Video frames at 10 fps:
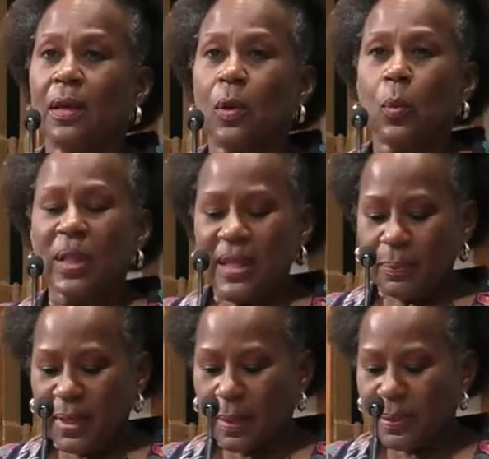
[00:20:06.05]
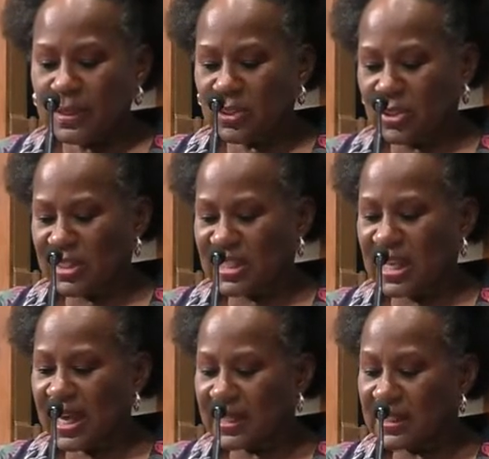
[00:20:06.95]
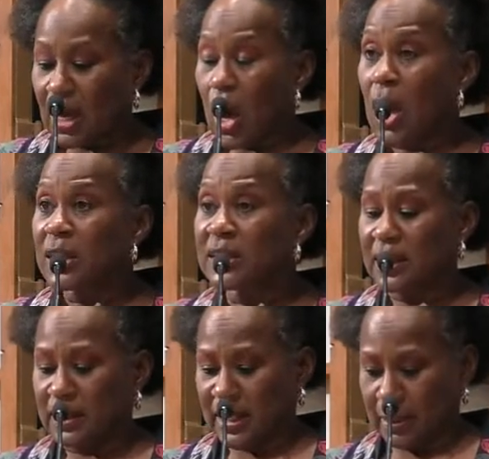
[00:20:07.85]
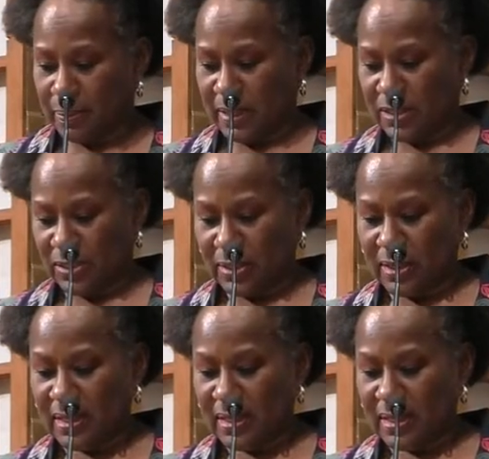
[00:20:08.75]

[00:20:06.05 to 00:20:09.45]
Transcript: William Kiplinger's son, Austin Kiplinger,